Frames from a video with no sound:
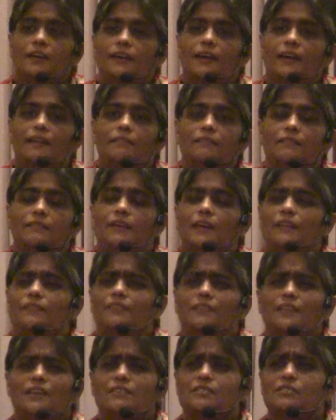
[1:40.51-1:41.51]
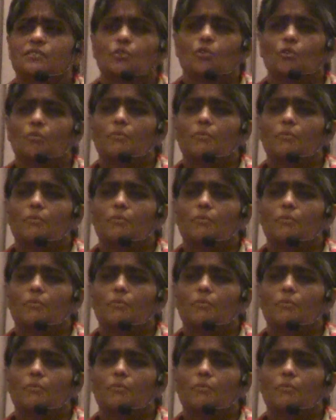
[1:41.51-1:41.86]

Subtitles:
And there's so